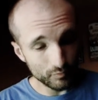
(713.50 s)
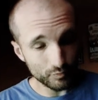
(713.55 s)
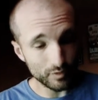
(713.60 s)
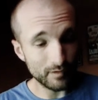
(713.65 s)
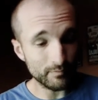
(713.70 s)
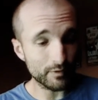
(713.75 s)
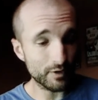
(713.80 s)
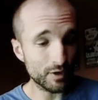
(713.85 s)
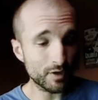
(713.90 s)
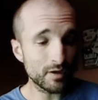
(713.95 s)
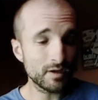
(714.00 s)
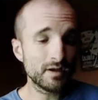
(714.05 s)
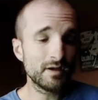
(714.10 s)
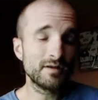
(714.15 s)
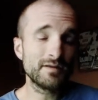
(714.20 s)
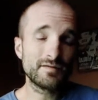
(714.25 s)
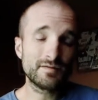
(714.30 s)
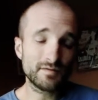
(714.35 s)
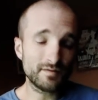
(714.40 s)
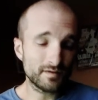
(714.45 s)
rubber,
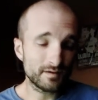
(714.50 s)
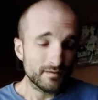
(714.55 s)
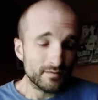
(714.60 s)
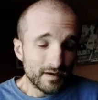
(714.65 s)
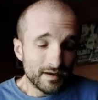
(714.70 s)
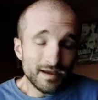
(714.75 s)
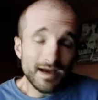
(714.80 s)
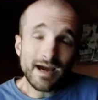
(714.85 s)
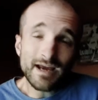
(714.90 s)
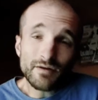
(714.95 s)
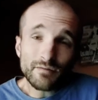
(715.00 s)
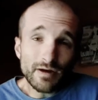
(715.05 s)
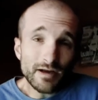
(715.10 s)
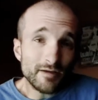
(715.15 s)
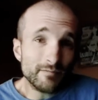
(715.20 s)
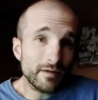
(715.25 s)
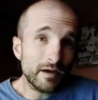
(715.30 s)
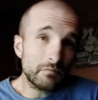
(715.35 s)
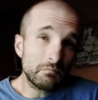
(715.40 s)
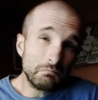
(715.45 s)
they kind of
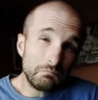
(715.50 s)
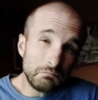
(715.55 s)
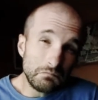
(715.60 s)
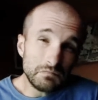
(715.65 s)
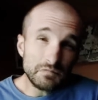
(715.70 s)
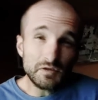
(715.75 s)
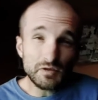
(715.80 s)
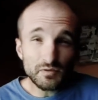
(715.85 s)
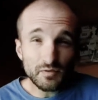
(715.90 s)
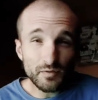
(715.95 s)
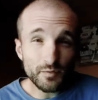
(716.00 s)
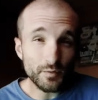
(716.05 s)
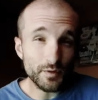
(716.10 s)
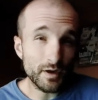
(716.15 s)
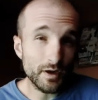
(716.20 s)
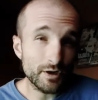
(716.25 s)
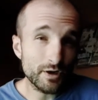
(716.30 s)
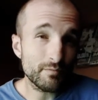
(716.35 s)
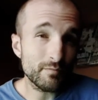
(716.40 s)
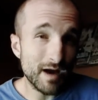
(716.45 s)
recommend
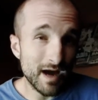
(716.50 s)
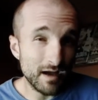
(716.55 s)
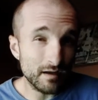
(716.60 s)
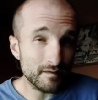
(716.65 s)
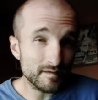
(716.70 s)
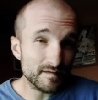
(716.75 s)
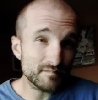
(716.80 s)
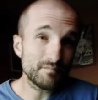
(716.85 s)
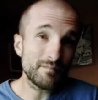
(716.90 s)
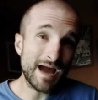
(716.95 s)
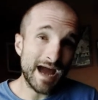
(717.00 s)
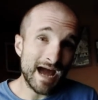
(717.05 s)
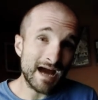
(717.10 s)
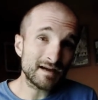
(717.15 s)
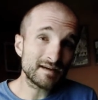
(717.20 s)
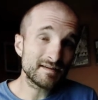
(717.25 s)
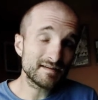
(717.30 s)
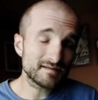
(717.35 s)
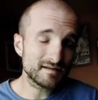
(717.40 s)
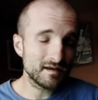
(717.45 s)
200-300 miles
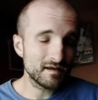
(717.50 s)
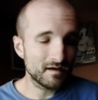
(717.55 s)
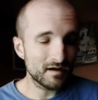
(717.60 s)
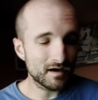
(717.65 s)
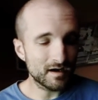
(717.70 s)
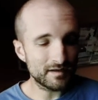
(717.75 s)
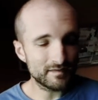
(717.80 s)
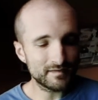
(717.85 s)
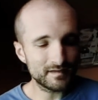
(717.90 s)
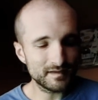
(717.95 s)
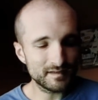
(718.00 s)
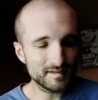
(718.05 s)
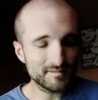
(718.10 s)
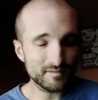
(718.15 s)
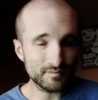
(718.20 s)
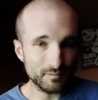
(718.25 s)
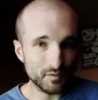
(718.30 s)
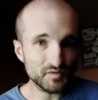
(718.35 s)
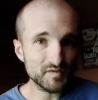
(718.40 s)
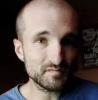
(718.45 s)
max on
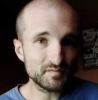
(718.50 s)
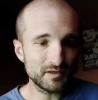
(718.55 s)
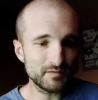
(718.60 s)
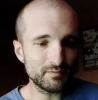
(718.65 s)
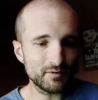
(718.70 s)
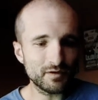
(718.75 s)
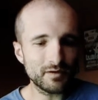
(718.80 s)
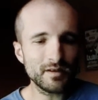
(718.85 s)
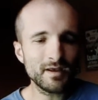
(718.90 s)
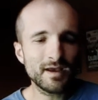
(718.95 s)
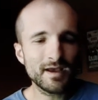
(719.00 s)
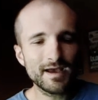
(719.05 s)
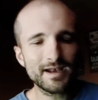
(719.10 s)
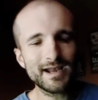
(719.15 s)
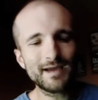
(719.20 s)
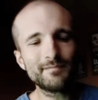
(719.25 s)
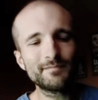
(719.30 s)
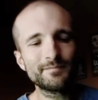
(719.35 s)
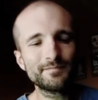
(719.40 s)
these for most people. And